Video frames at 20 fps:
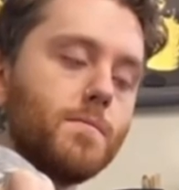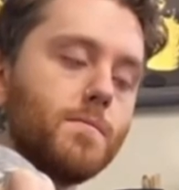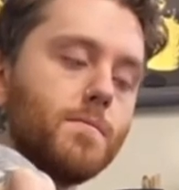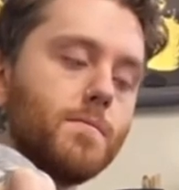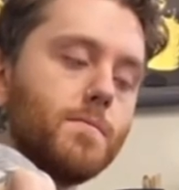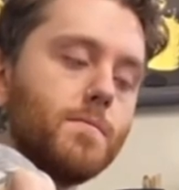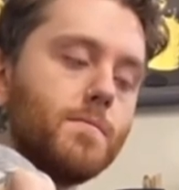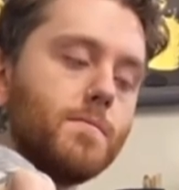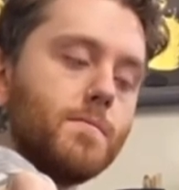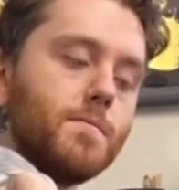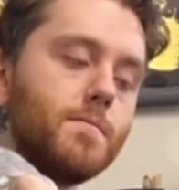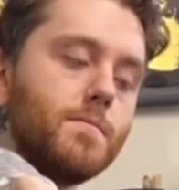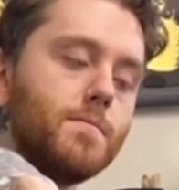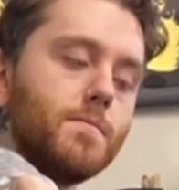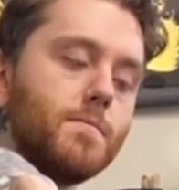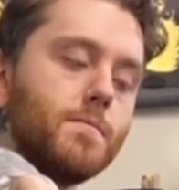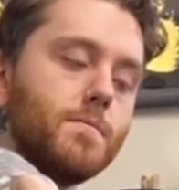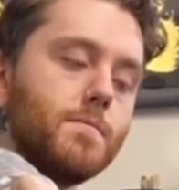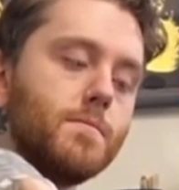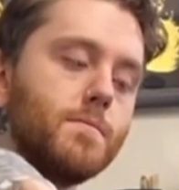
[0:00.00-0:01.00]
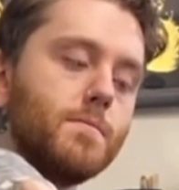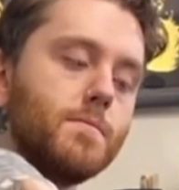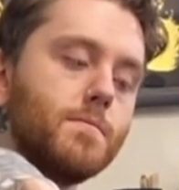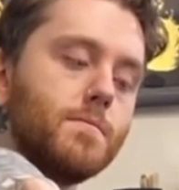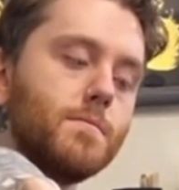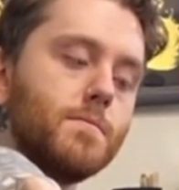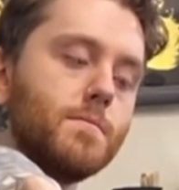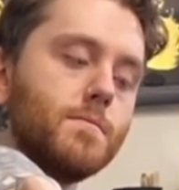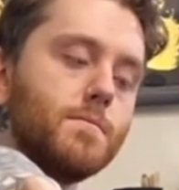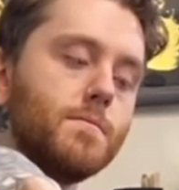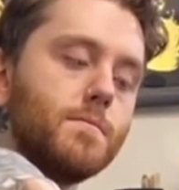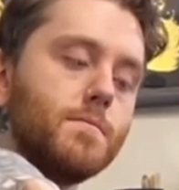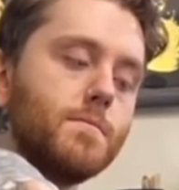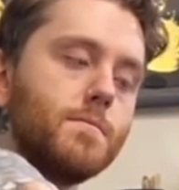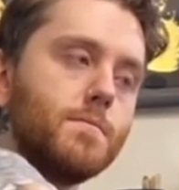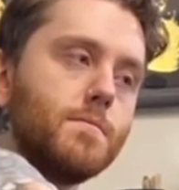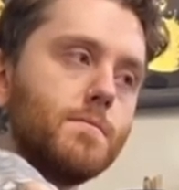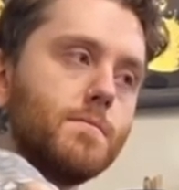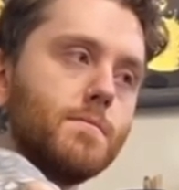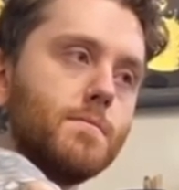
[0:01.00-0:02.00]

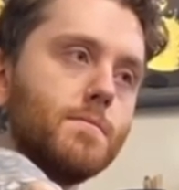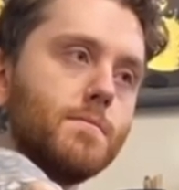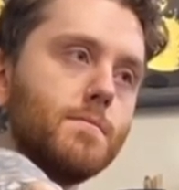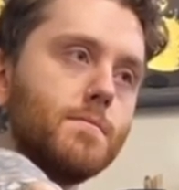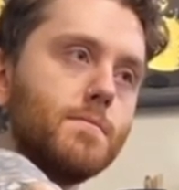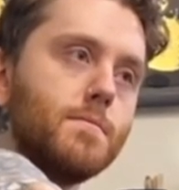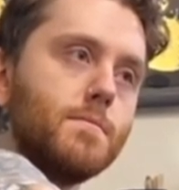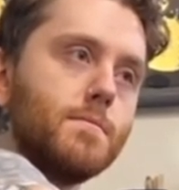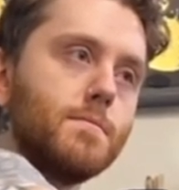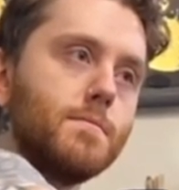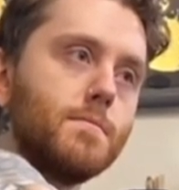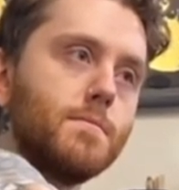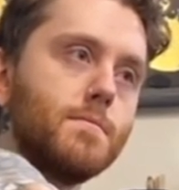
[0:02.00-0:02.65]
Nobody speaks.